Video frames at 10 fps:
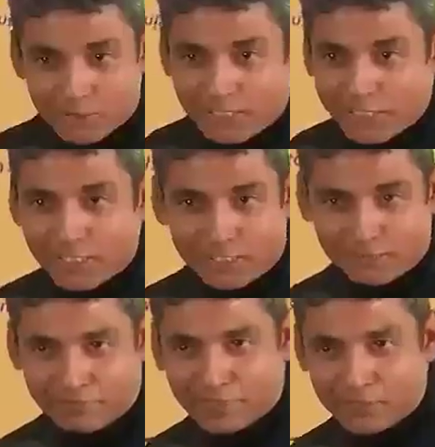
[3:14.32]
sitting here in
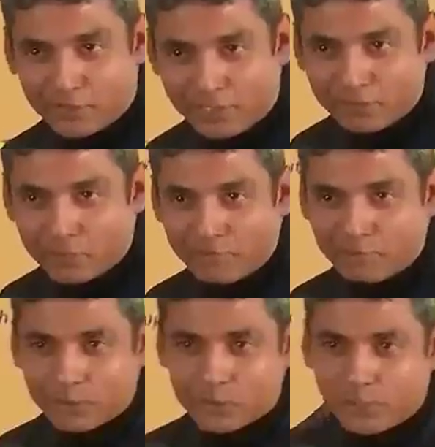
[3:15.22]
the front street. If you gave
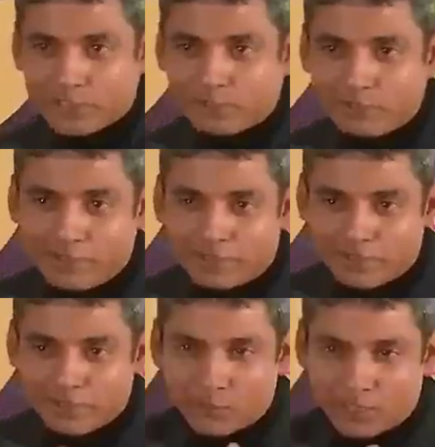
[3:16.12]
him a choice between
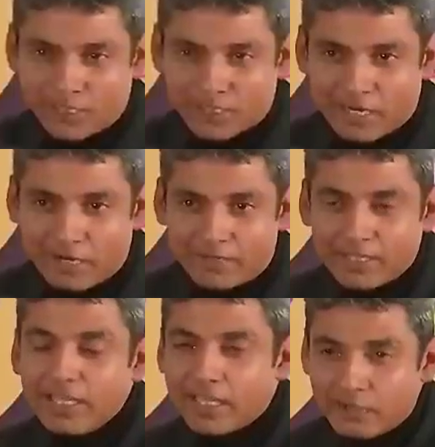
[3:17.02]
Tendulkar and Dravid,
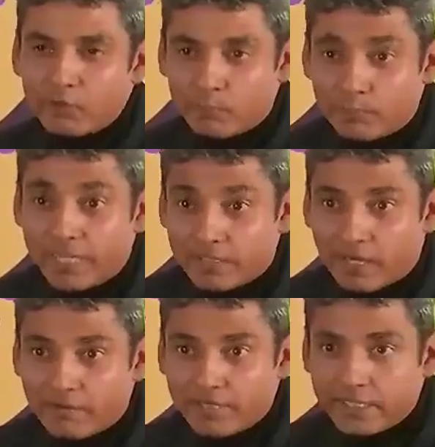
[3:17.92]
he would pick
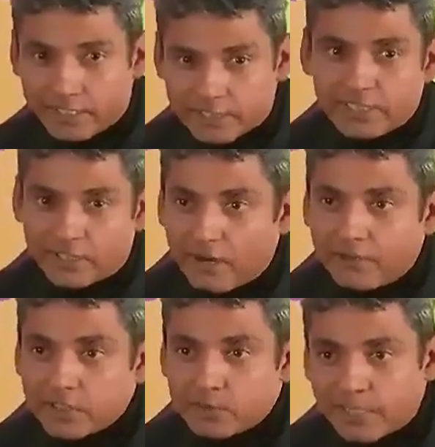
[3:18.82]
Dravid, and he'd say
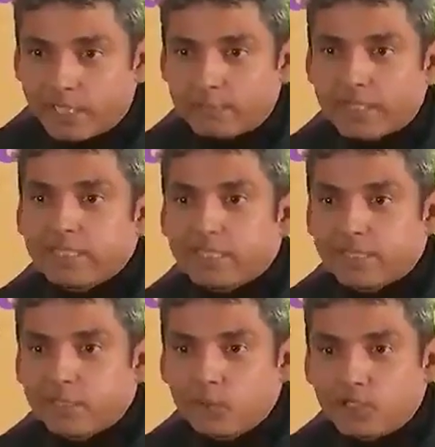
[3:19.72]
Dravid is bigger player than
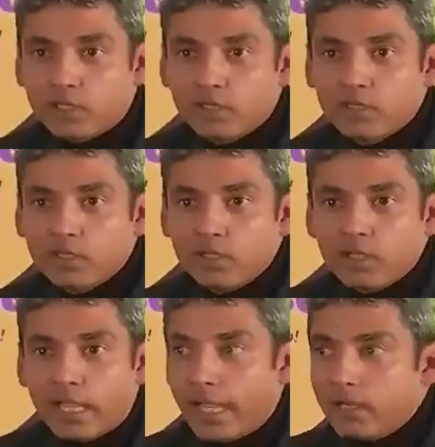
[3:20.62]
Tendulkar.
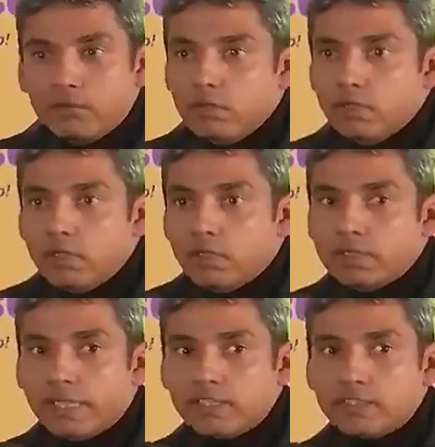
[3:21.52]
And
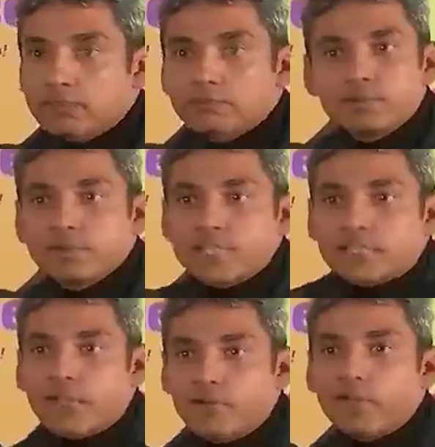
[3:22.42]
that's that's
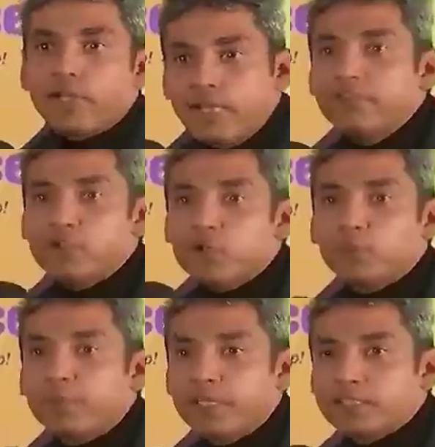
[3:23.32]
our individual
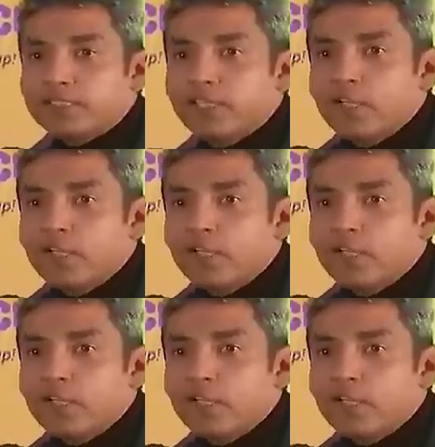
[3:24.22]
opinions.